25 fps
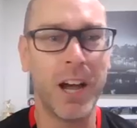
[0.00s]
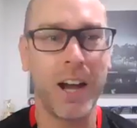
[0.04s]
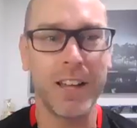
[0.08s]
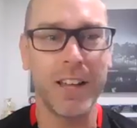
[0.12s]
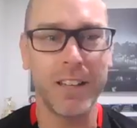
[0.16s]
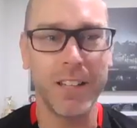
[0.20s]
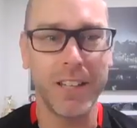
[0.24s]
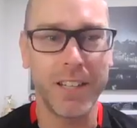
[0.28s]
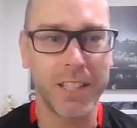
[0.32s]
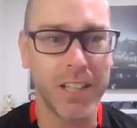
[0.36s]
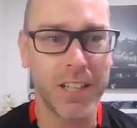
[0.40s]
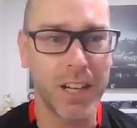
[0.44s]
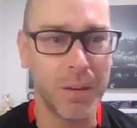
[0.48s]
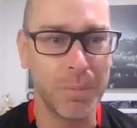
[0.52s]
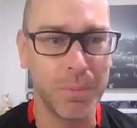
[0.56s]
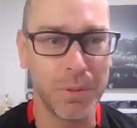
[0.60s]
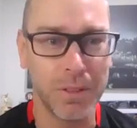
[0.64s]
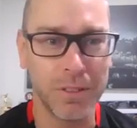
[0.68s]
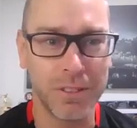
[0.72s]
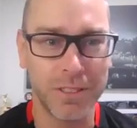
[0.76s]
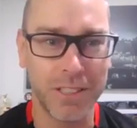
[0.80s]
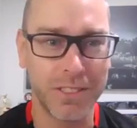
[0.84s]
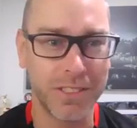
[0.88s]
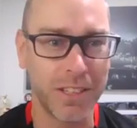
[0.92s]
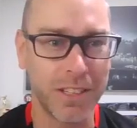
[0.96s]
highlight a
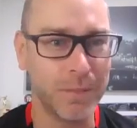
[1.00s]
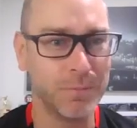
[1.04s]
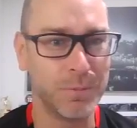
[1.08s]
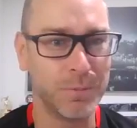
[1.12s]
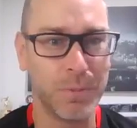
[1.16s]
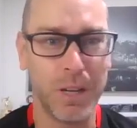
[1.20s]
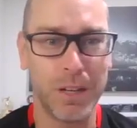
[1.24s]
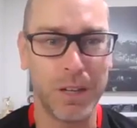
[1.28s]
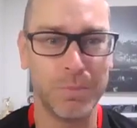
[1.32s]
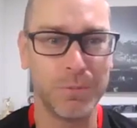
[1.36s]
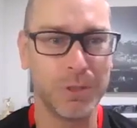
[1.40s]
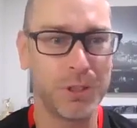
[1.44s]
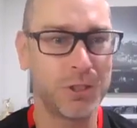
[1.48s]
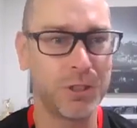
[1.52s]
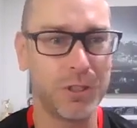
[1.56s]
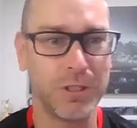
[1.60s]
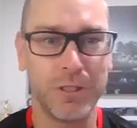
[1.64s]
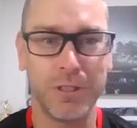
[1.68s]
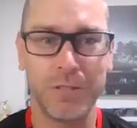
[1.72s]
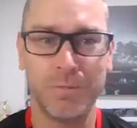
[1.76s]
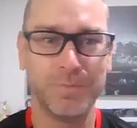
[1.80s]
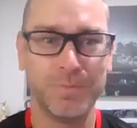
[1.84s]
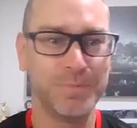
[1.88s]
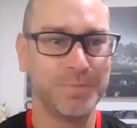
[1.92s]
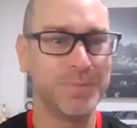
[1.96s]
couple because I'm
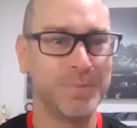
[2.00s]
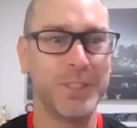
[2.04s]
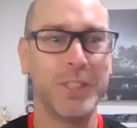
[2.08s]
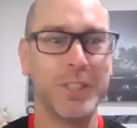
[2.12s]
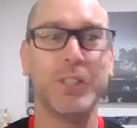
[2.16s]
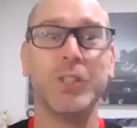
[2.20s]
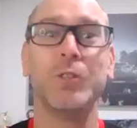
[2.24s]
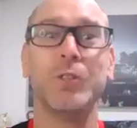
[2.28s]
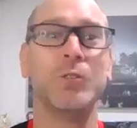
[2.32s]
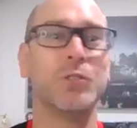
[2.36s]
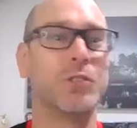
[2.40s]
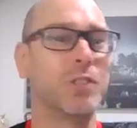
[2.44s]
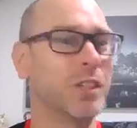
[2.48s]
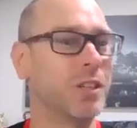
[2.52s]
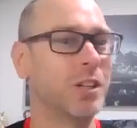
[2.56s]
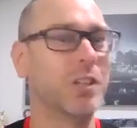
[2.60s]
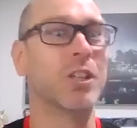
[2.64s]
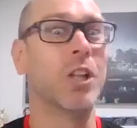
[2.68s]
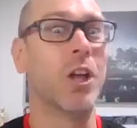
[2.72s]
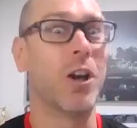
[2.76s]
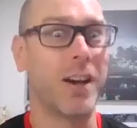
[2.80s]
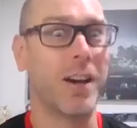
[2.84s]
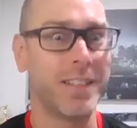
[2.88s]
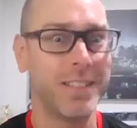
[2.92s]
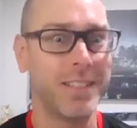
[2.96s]
sure you use a
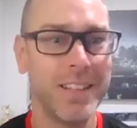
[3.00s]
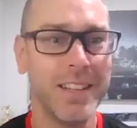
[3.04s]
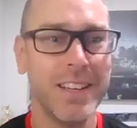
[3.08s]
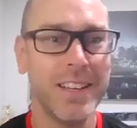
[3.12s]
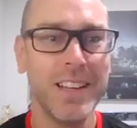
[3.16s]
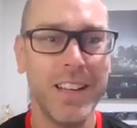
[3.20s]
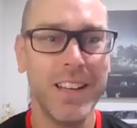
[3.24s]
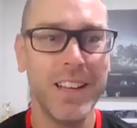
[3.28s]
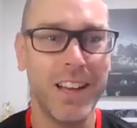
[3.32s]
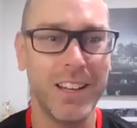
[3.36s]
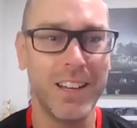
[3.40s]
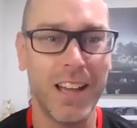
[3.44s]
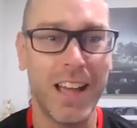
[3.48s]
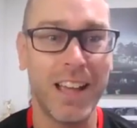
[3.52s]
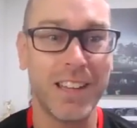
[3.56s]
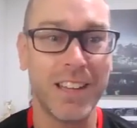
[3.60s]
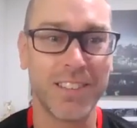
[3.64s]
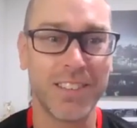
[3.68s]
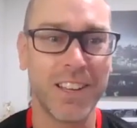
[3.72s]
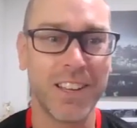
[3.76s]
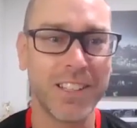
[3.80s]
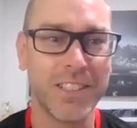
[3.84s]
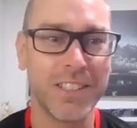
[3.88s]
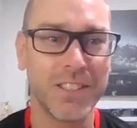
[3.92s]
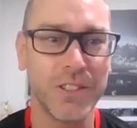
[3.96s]
lot,
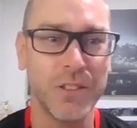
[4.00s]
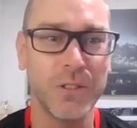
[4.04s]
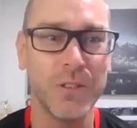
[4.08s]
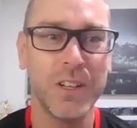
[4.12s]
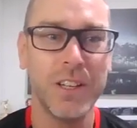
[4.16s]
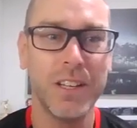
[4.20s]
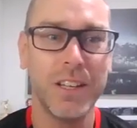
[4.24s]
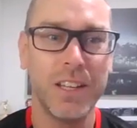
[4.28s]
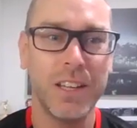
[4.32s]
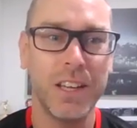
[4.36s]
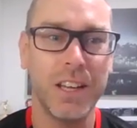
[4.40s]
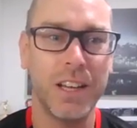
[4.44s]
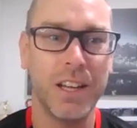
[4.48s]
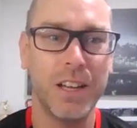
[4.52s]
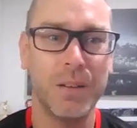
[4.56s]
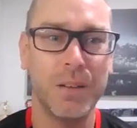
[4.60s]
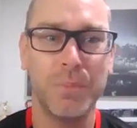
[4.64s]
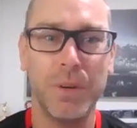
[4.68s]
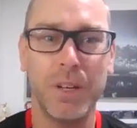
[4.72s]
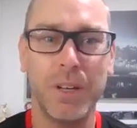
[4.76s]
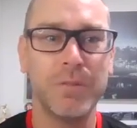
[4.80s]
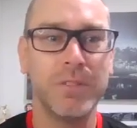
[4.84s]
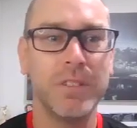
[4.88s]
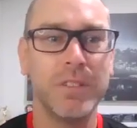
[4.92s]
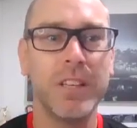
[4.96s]
as I do.
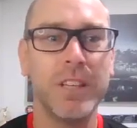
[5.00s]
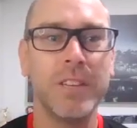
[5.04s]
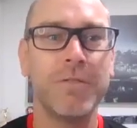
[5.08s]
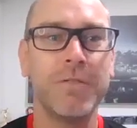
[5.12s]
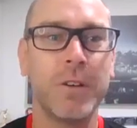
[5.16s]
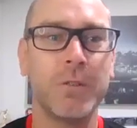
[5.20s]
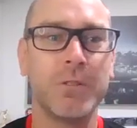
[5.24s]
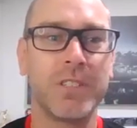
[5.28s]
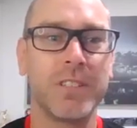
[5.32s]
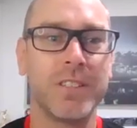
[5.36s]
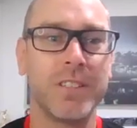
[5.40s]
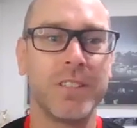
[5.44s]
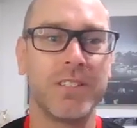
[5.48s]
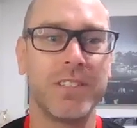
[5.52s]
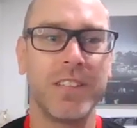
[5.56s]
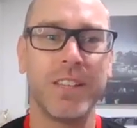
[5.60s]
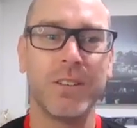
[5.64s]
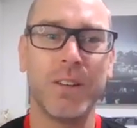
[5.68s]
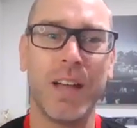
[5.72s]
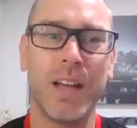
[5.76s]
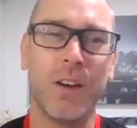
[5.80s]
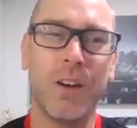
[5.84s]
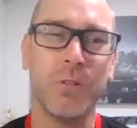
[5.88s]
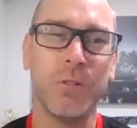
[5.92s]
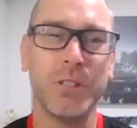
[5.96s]
But if I was going to
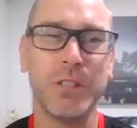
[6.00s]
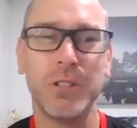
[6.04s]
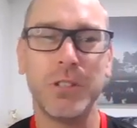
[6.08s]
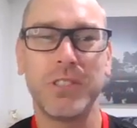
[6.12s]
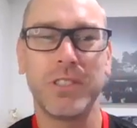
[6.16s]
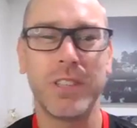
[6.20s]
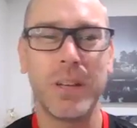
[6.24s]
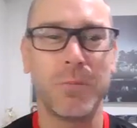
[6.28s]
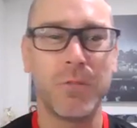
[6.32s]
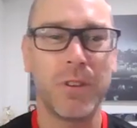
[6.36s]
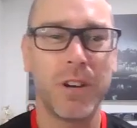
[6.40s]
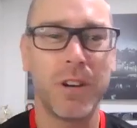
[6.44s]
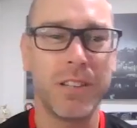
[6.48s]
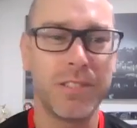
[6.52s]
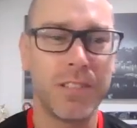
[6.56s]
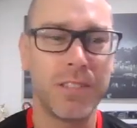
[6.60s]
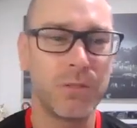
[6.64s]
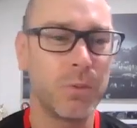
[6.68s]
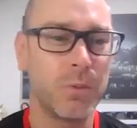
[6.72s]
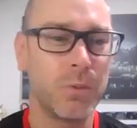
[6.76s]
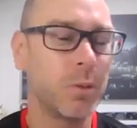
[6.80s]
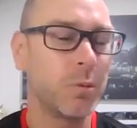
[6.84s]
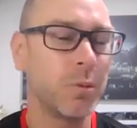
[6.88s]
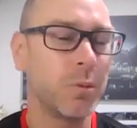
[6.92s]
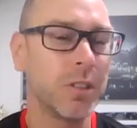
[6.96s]
say, how would you summarize
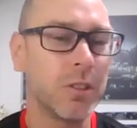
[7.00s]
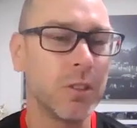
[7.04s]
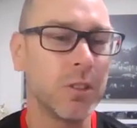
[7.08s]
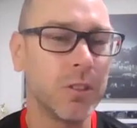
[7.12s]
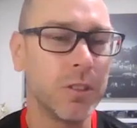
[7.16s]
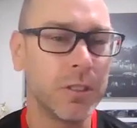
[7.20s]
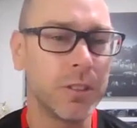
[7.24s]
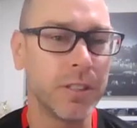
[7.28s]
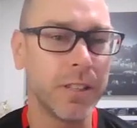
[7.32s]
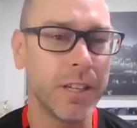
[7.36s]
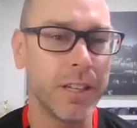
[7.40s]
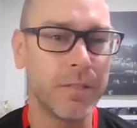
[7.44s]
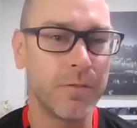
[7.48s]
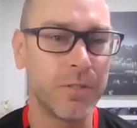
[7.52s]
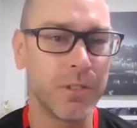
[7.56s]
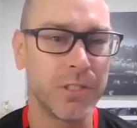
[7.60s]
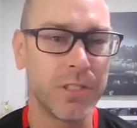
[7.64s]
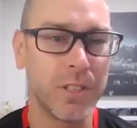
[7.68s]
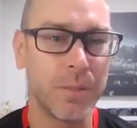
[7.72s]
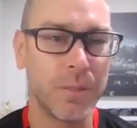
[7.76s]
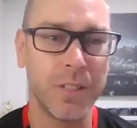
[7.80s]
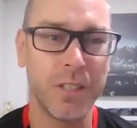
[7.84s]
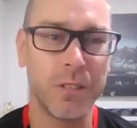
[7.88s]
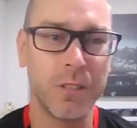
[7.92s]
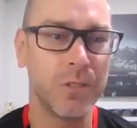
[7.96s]
this? What would it look like for
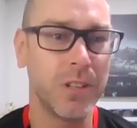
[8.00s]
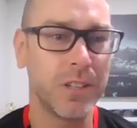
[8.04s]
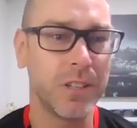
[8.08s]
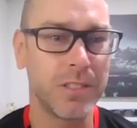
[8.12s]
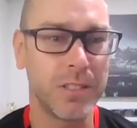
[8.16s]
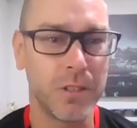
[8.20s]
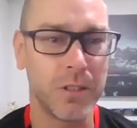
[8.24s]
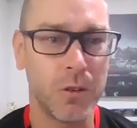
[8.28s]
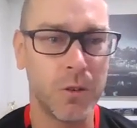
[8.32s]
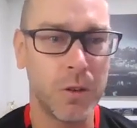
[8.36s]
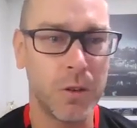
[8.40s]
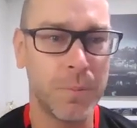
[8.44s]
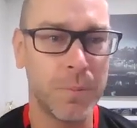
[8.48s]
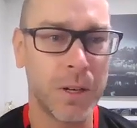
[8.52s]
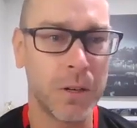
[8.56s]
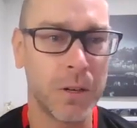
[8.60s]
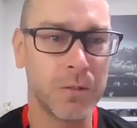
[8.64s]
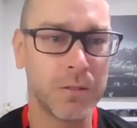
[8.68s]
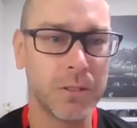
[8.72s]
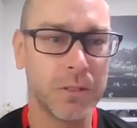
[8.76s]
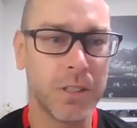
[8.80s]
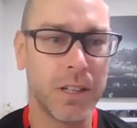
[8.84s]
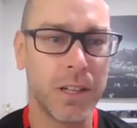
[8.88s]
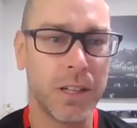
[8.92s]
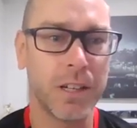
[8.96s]
somebody who doesn't know
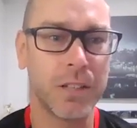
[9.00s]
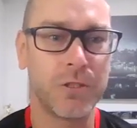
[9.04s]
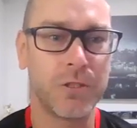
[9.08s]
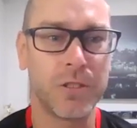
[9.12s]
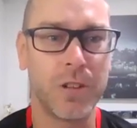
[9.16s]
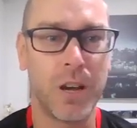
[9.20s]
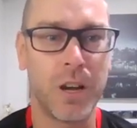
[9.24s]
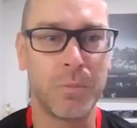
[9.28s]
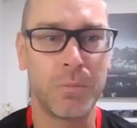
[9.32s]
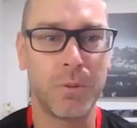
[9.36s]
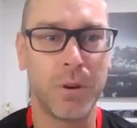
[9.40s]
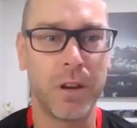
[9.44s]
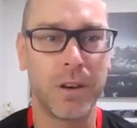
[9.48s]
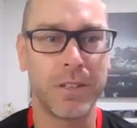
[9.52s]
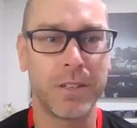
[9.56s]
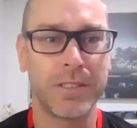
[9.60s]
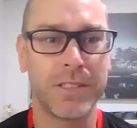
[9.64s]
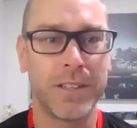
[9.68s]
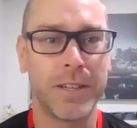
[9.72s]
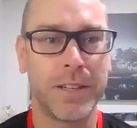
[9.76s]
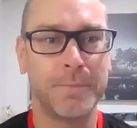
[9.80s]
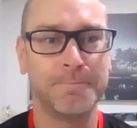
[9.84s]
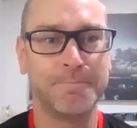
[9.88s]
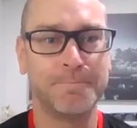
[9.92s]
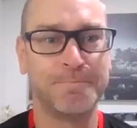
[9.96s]
about Tranont
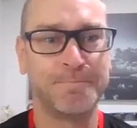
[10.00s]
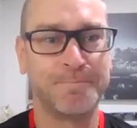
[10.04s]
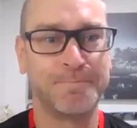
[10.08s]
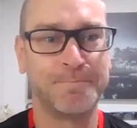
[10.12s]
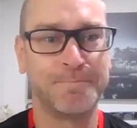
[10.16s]
products yet?